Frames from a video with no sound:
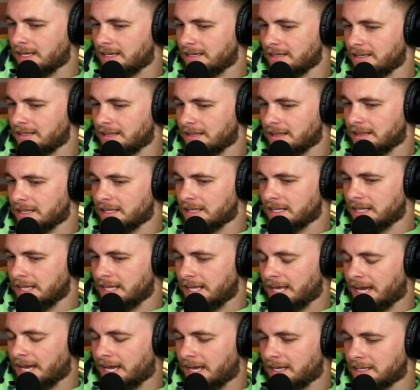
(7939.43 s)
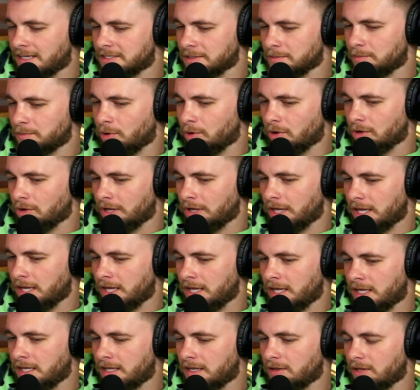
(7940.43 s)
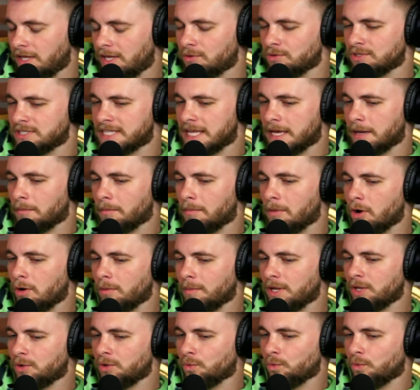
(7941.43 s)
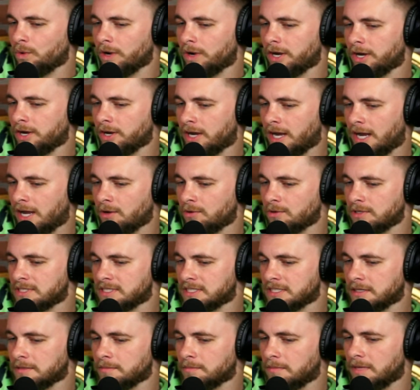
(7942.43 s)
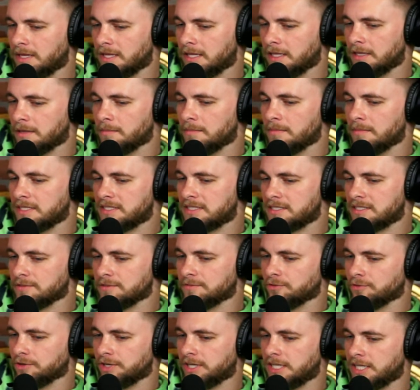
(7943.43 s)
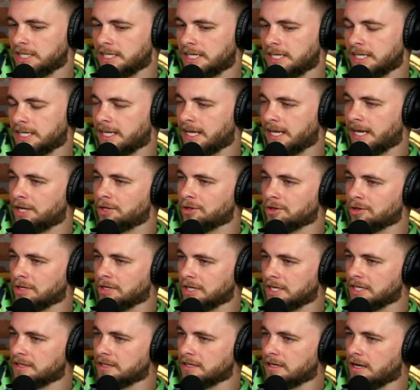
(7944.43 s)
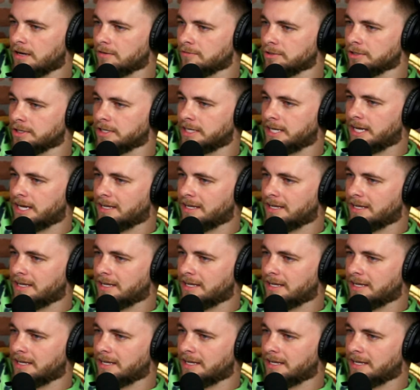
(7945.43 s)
It's a poll. It was that moment where I was in the midst of reading it and I had to look at the cover again.